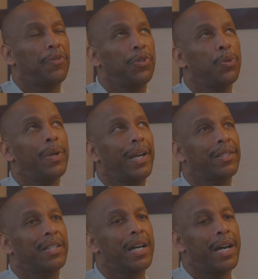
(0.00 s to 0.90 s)
you had
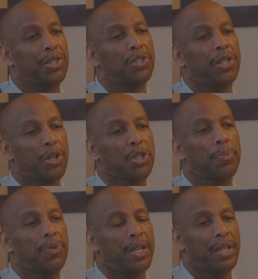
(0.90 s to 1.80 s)
to kind of share
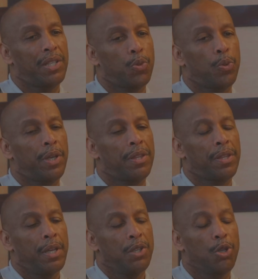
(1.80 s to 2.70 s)
some things with
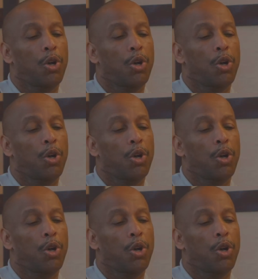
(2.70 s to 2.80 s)
we